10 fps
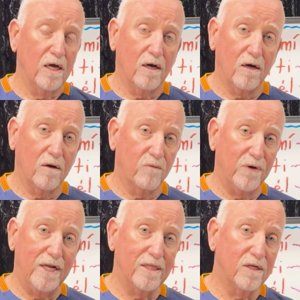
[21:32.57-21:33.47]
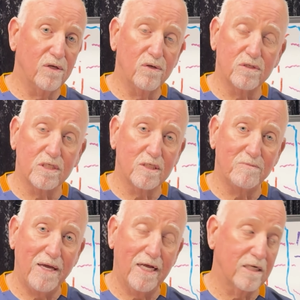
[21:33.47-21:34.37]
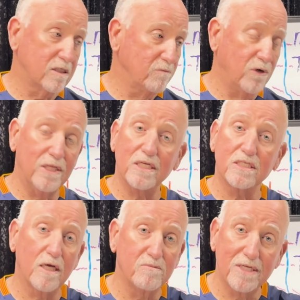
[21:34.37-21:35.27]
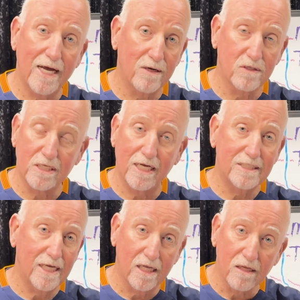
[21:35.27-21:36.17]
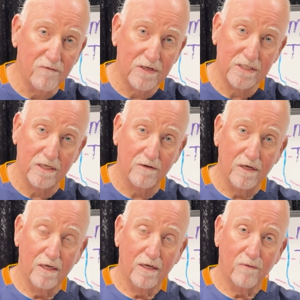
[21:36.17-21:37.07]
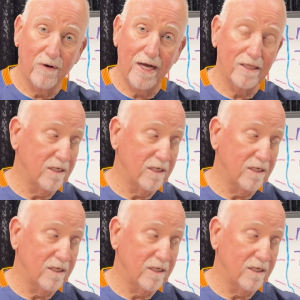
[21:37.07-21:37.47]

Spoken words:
reading the news in Spanish, putting the subtitles on television, right?